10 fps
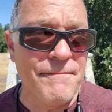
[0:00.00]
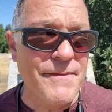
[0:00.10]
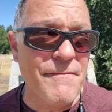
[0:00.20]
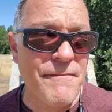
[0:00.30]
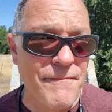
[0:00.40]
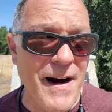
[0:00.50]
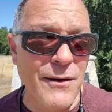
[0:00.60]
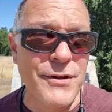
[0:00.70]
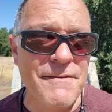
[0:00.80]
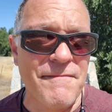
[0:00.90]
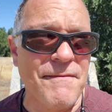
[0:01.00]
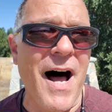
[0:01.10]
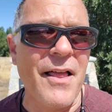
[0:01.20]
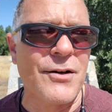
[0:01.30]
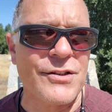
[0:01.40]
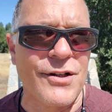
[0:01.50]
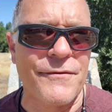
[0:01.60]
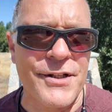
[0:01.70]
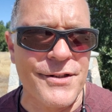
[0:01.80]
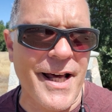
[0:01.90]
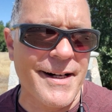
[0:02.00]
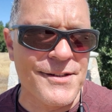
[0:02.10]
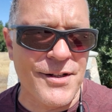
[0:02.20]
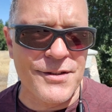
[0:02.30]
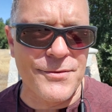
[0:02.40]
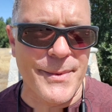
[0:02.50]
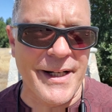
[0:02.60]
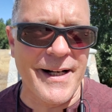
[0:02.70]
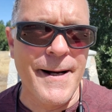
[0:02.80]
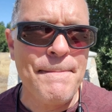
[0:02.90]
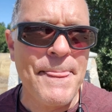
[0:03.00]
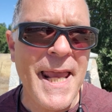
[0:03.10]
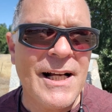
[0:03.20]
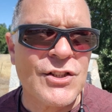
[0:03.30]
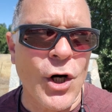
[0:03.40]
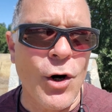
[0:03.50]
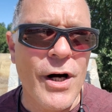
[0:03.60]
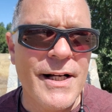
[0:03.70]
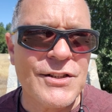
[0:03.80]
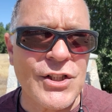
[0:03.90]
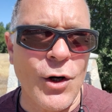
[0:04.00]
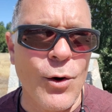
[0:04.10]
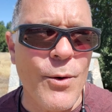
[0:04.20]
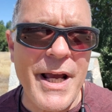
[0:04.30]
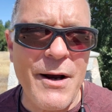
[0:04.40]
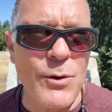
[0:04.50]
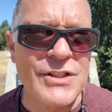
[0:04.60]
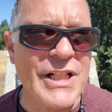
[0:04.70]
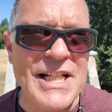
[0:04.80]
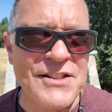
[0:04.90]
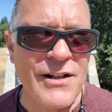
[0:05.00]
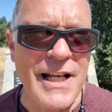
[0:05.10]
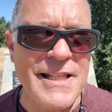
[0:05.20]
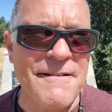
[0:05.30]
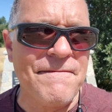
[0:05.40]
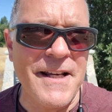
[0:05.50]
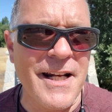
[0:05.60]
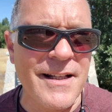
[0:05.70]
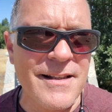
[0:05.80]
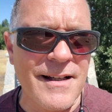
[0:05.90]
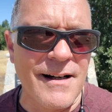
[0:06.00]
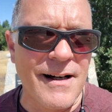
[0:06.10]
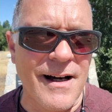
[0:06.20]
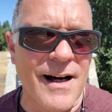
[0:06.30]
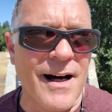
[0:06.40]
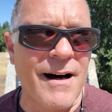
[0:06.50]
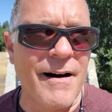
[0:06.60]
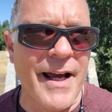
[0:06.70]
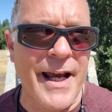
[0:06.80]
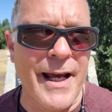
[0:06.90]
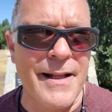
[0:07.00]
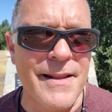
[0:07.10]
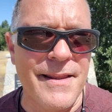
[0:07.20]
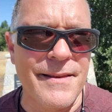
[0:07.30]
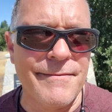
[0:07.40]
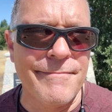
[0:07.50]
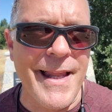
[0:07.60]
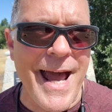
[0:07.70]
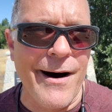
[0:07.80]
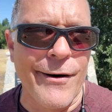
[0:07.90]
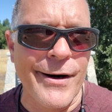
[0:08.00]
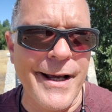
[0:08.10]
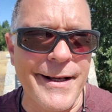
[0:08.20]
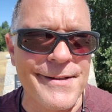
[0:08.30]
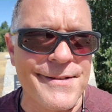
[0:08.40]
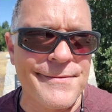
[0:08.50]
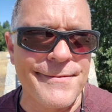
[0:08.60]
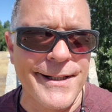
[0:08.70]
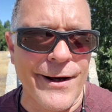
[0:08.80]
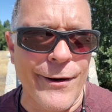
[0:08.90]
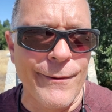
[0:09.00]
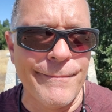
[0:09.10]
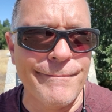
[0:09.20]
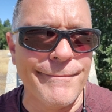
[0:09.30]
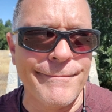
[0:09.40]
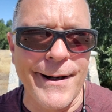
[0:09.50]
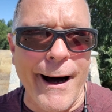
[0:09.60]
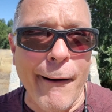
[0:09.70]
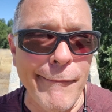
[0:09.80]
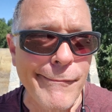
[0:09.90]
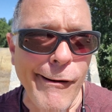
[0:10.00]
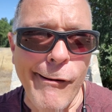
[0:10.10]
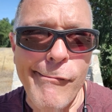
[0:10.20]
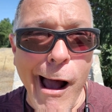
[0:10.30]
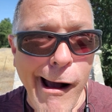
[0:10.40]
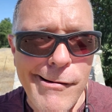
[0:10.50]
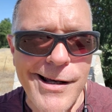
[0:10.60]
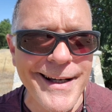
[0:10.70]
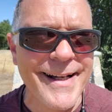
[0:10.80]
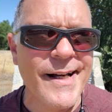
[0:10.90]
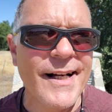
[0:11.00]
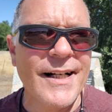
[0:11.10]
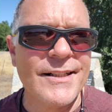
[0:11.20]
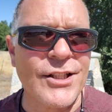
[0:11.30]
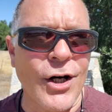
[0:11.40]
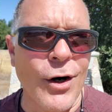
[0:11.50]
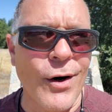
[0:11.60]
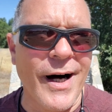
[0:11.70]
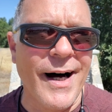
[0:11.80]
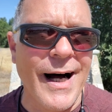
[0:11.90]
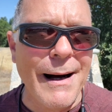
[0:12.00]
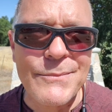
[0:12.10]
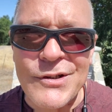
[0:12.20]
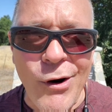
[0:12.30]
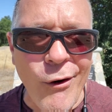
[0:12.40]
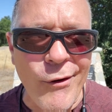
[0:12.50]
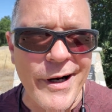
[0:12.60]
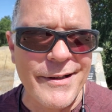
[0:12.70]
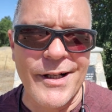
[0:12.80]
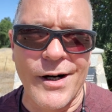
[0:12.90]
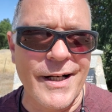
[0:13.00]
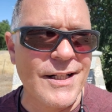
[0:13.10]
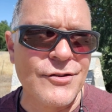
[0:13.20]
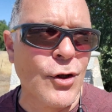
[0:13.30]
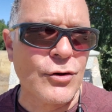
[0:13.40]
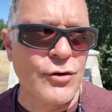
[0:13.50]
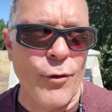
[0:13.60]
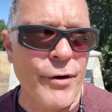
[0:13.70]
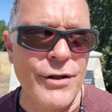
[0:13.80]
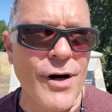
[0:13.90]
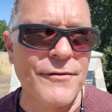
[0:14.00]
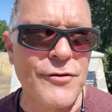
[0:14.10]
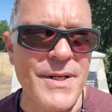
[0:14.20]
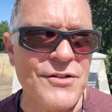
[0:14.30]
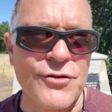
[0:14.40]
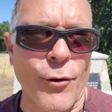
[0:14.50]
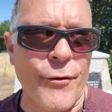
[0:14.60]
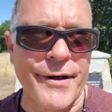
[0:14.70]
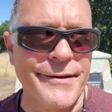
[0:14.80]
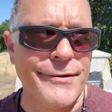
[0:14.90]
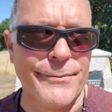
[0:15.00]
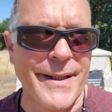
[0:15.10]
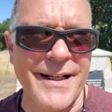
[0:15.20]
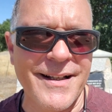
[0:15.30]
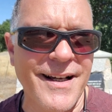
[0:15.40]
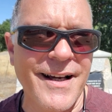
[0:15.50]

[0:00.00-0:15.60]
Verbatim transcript: the, founding fathers of the United States of America. So, so it was easily defeated, uh, and now he's, you know, I don't know. So I'm sorry. No, it is not sorry. You don't have to be sorry to me.